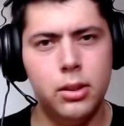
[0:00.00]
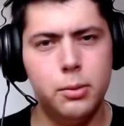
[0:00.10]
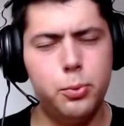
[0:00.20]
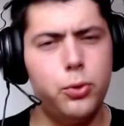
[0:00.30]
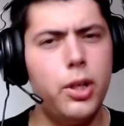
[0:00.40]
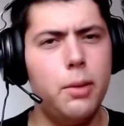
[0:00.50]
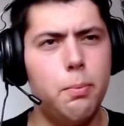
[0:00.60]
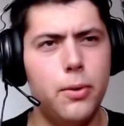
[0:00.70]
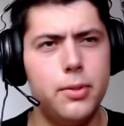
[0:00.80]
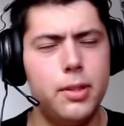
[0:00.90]
Pretty
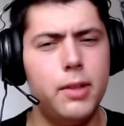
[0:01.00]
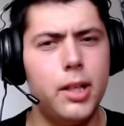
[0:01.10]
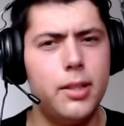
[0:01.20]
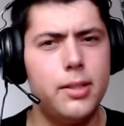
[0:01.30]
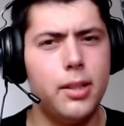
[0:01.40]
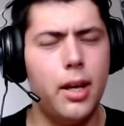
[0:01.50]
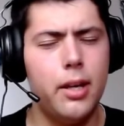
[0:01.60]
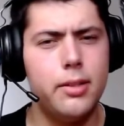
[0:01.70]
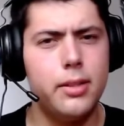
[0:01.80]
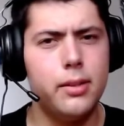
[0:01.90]
positive that is the
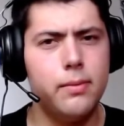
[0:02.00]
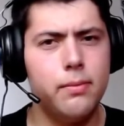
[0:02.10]
case.